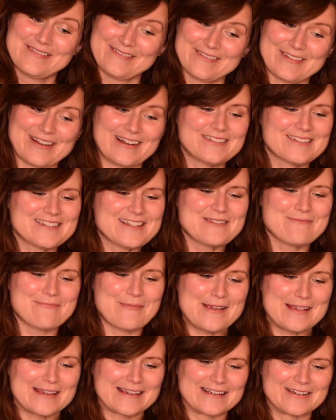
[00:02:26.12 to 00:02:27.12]
Well,
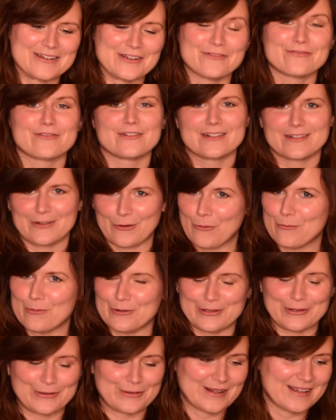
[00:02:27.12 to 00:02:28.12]
speaking of
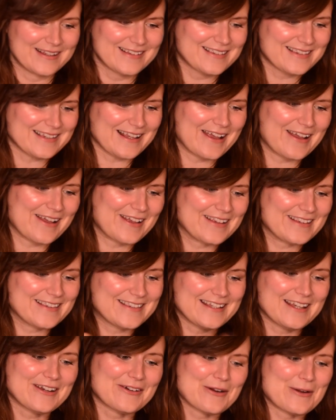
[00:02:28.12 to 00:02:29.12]
normal units,
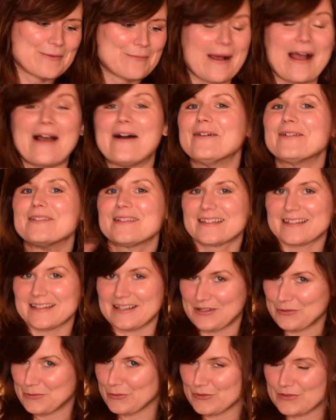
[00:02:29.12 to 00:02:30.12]
0 pounds
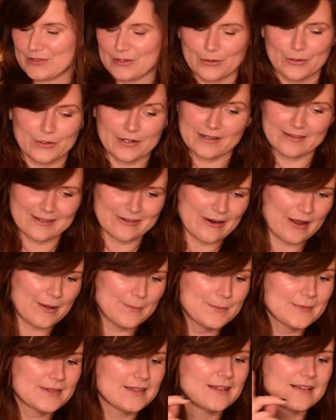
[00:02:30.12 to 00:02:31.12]
equals 0
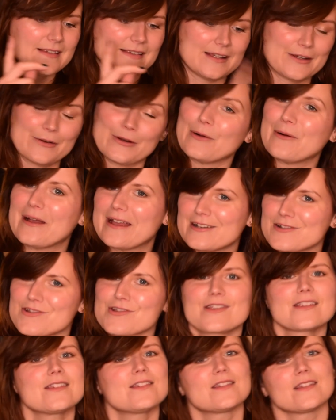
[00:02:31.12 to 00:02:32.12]
kilograms, 0
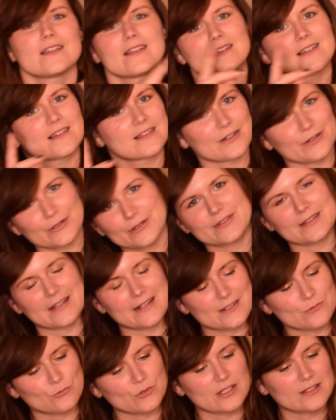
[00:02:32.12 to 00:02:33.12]
inches is 0
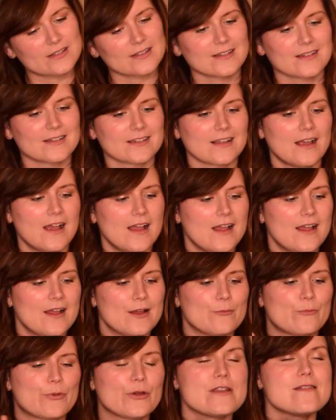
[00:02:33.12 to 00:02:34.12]
centimeters,
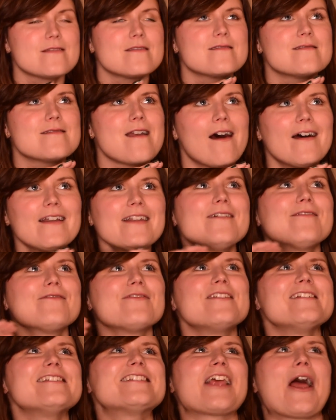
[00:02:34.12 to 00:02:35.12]
but none of
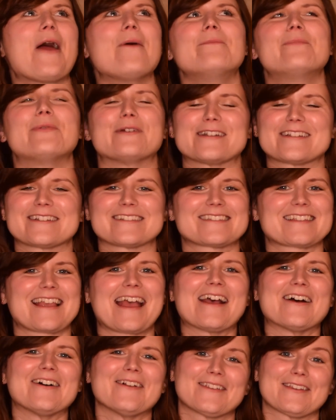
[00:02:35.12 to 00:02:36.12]
the temperature
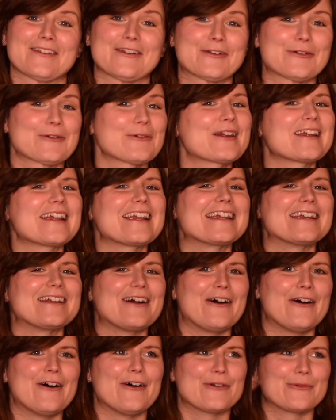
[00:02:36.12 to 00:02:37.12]
scales agree
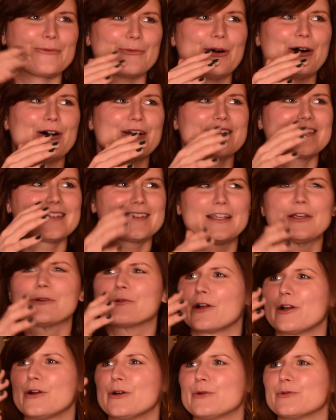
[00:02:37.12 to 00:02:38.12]
on what
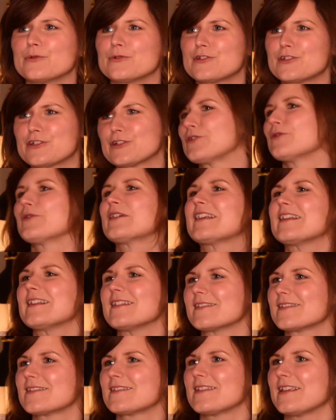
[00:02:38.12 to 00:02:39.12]
0
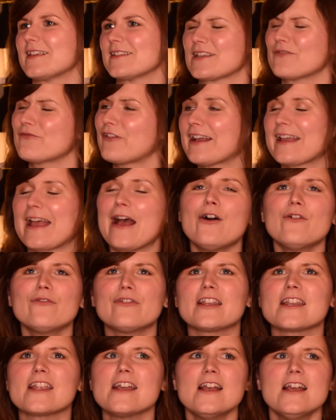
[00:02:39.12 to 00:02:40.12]
degrees is. In fact,
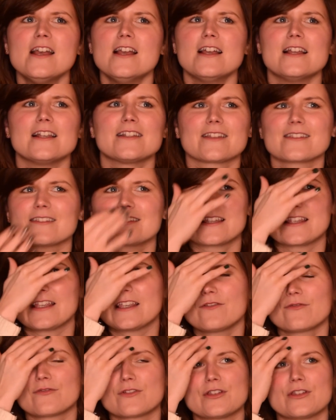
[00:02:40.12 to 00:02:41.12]
Kelvin doesn't
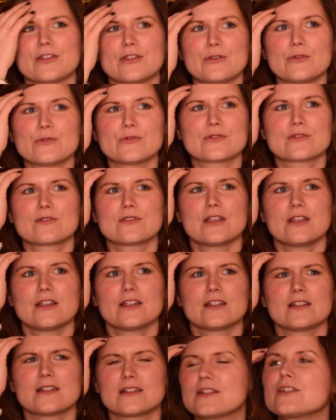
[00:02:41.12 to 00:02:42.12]
even use
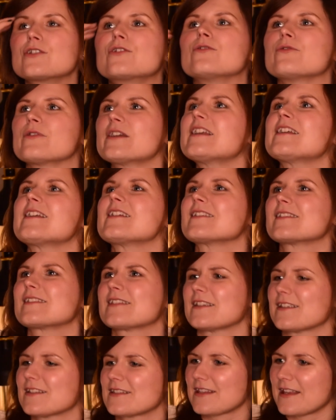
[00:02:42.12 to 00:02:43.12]
degrees
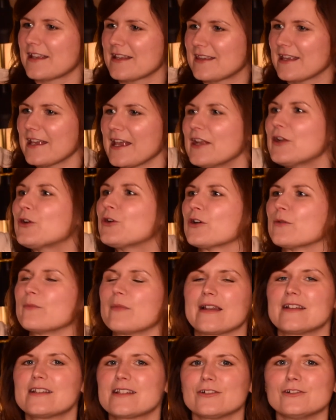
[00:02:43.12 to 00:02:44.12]
as like the
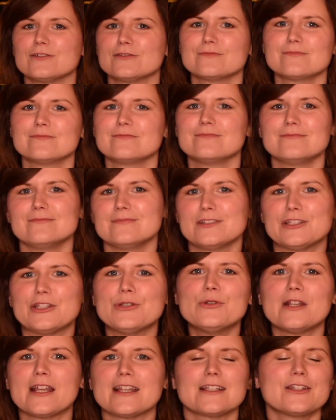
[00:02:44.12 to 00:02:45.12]
incremental
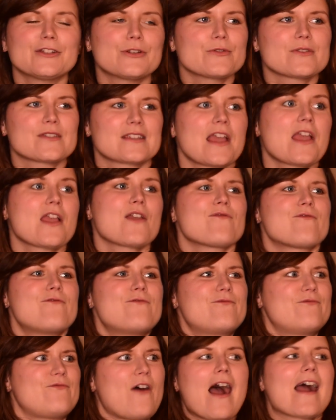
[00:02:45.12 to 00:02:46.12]
unit. You don't say
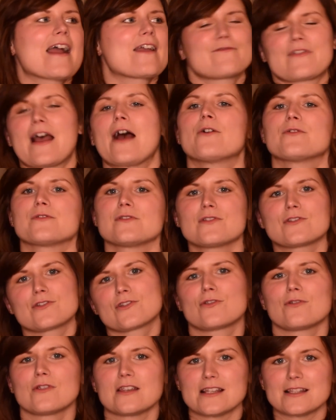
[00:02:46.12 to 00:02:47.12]
5,000
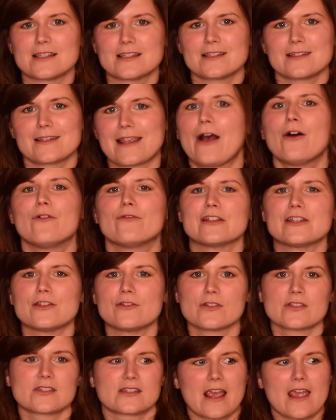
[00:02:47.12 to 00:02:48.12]
degrees Kelvin, you
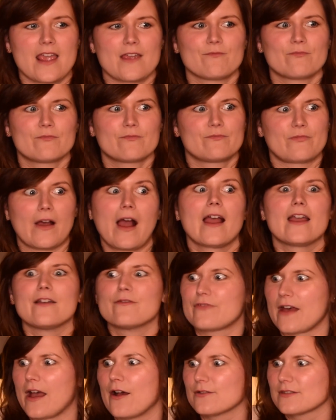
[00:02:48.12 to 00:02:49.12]
just say
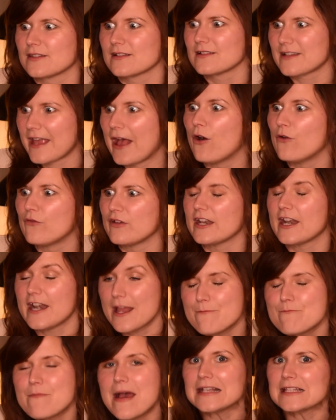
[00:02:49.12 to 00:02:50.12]
5,000 Kelvin, and
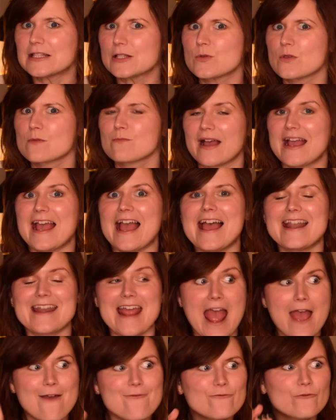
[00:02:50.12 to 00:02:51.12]
it messes with my head
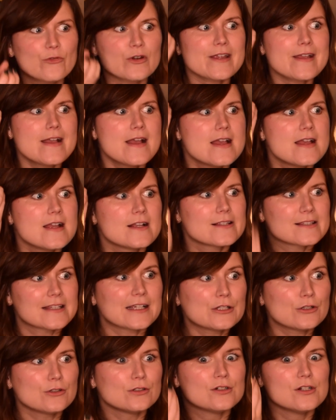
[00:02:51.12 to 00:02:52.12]
every
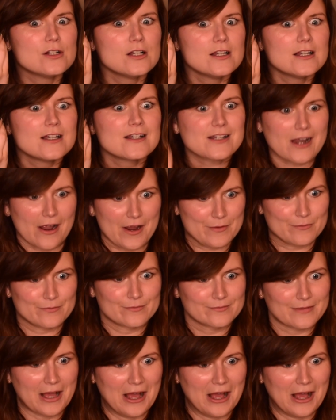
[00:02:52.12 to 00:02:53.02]
single time.